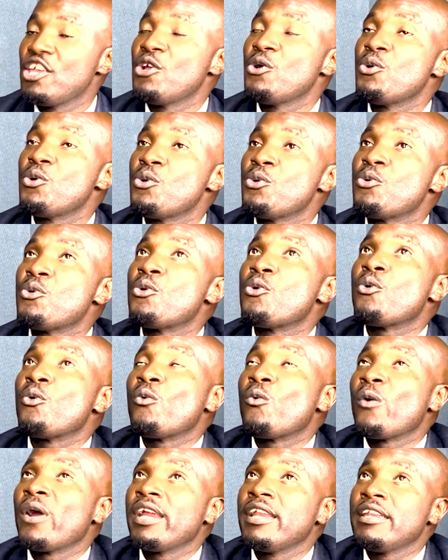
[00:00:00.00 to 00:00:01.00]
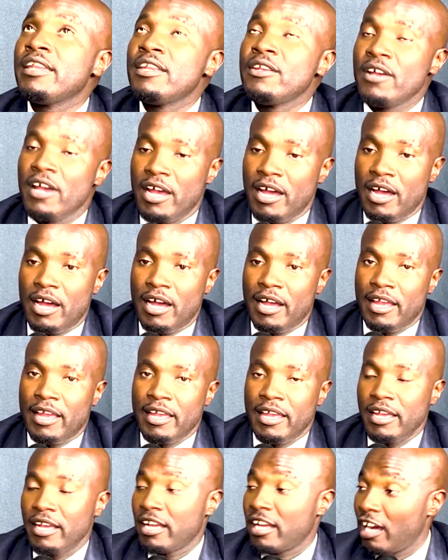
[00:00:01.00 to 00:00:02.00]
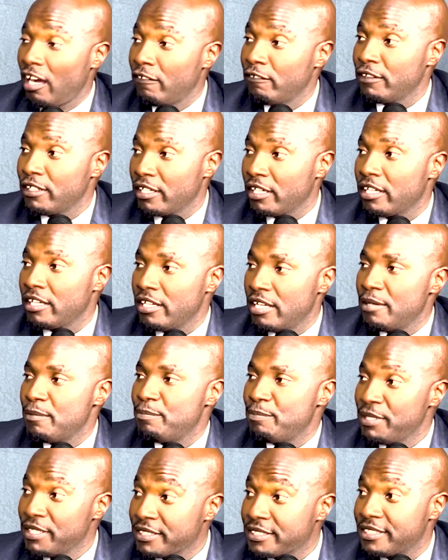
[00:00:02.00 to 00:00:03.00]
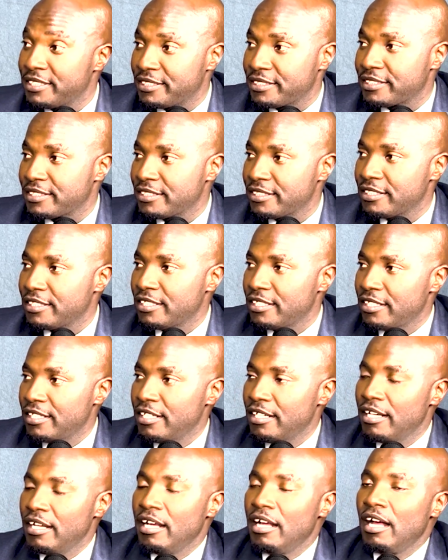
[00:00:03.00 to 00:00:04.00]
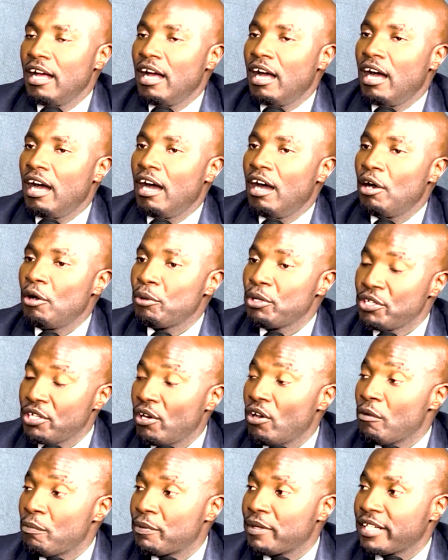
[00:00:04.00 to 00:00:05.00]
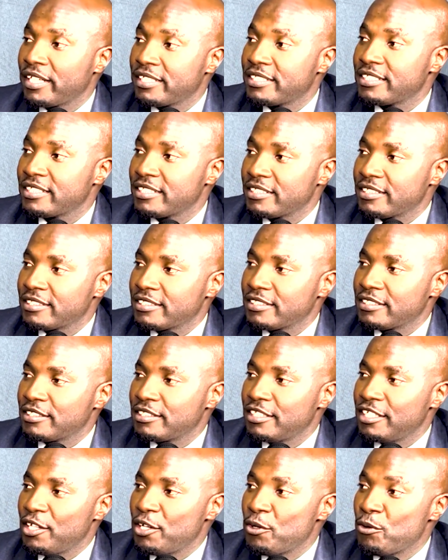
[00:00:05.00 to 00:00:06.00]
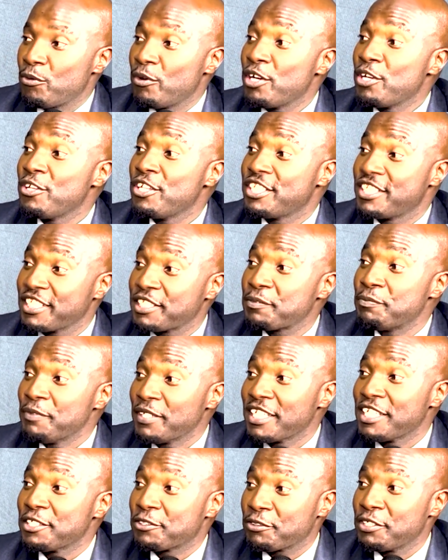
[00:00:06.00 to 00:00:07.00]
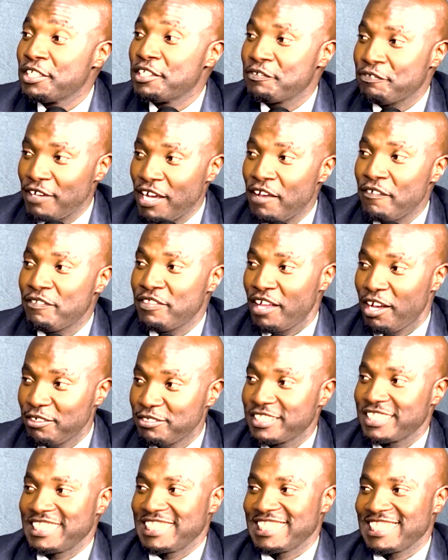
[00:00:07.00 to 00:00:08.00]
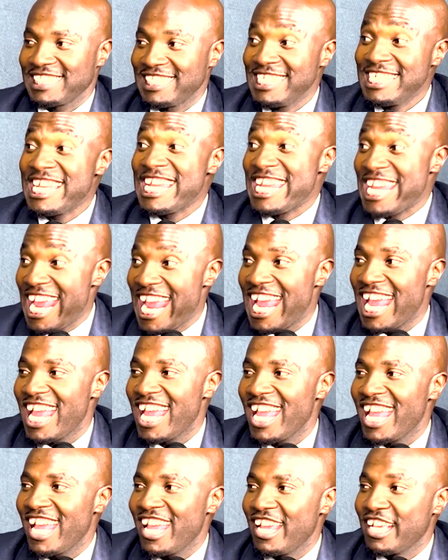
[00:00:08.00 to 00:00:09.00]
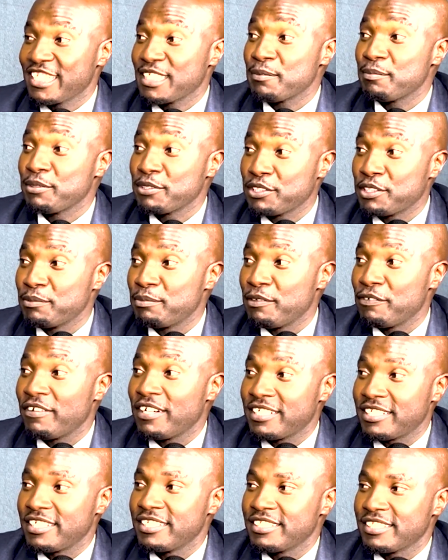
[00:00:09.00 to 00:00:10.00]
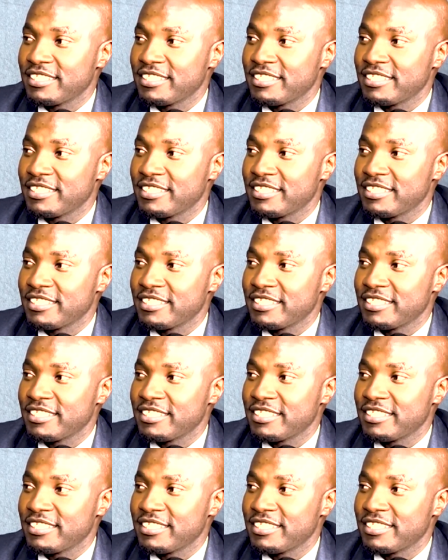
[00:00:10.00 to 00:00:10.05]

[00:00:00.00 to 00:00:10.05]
you when you are a, a, a business, mm-hmm. when you're operating, when you're just making twenty five thousand in a year, you're supposed to be VAT